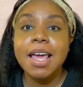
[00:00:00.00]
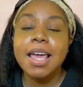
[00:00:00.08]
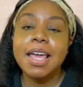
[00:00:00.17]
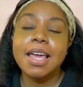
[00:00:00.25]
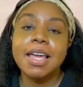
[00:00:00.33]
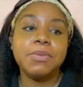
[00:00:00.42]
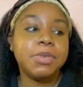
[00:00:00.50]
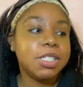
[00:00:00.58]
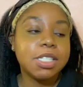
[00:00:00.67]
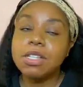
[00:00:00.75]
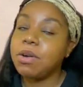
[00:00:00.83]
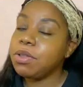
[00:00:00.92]
And we're
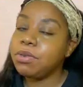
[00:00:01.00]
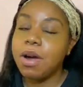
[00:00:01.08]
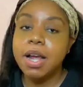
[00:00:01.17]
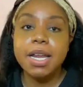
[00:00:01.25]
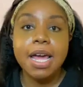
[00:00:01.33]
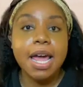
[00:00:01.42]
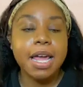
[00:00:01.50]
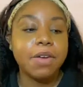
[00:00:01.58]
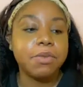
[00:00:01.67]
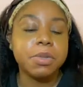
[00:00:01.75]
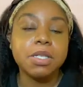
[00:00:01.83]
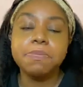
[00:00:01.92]
just going through our day. I
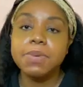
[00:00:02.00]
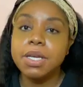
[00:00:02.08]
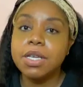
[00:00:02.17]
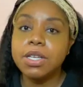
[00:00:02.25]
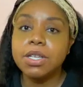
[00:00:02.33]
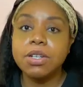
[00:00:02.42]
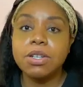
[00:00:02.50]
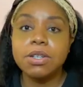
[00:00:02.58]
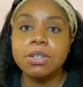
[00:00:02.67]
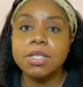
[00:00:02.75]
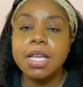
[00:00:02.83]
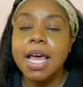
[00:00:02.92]
gave him his
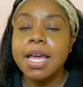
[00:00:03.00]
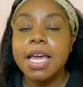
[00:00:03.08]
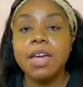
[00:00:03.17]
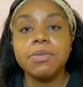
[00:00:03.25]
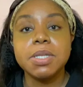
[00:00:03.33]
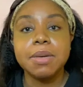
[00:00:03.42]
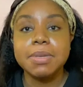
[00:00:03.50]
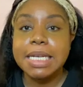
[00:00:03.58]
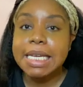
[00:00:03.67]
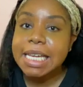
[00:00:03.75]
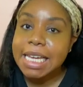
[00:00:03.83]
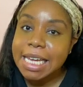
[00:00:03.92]
pills, gave him something
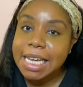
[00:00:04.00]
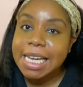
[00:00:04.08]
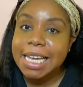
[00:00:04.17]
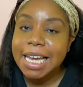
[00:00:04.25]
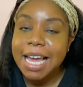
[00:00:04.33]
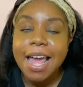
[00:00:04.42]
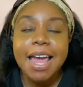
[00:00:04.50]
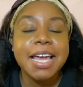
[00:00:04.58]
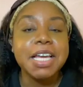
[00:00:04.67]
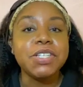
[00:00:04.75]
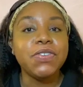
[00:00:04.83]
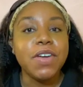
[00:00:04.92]
to eat.
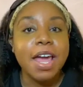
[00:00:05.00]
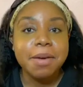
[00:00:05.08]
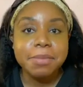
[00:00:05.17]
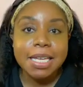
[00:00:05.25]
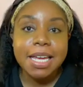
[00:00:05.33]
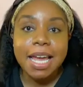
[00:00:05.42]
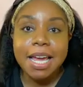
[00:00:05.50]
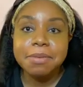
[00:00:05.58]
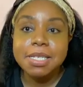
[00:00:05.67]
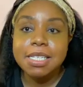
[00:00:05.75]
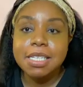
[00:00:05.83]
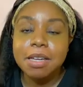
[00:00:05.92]
His family came
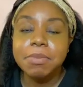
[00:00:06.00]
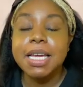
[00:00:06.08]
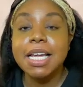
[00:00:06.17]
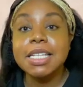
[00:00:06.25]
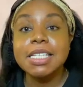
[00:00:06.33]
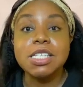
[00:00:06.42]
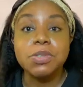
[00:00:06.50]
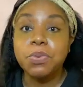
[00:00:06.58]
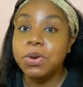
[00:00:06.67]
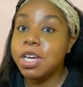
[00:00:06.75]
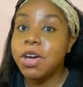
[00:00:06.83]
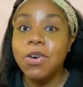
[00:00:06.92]
to see him. Again, this is
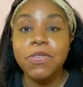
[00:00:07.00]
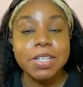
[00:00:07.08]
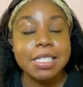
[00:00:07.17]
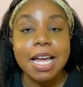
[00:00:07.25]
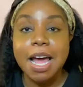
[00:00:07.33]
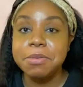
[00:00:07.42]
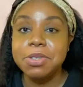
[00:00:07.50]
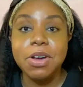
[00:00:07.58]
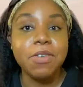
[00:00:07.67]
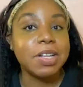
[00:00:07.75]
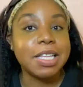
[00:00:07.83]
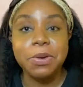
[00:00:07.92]
pre-COVID time, so
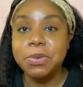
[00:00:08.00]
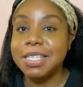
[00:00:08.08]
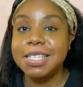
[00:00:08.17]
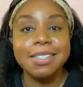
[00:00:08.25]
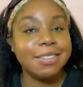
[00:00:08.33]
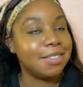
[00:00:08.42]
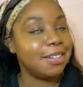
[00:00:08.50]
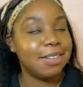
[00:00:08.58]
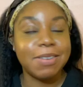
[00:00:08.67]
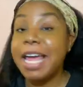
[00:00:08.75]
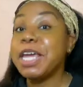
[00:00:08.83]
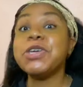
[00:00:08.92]
everything was
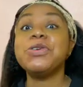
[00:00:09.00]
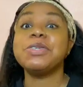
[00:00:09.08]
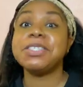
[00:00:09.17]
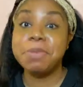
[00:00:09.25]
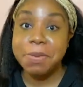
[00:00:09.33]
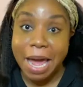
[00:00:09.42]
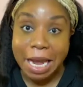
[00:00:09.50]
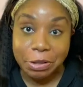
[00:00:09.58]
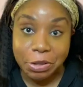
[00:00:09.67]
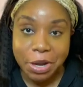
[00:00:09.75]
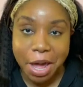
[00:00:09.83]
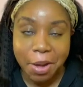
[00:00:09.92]
like it used to be back
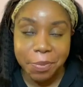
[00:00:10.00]
in the day.